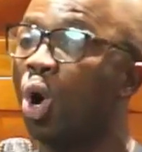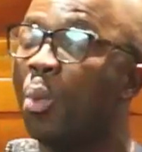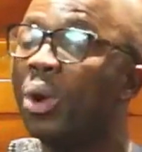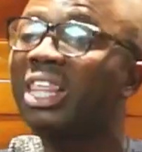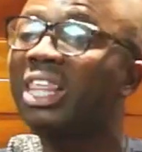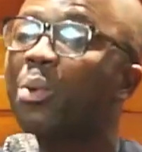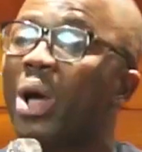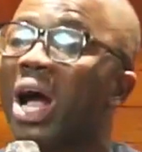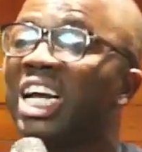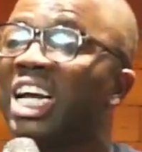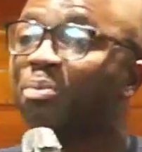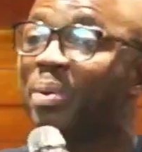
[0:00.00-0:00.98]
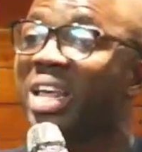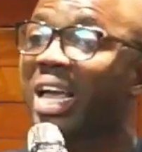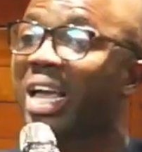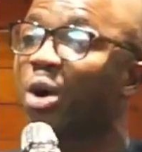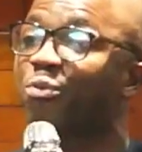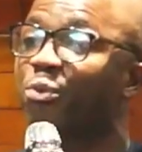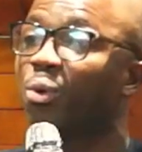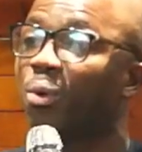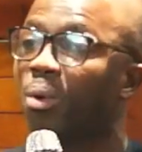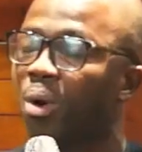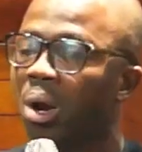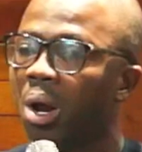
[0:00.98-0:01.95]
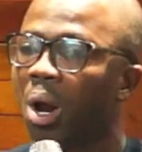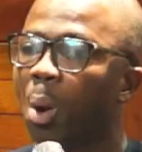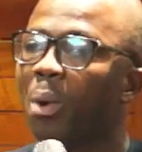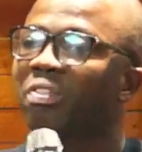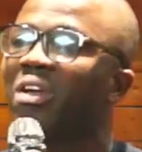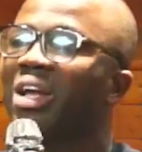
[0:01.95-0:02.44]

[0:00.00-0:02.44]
think we are just being careful. We think it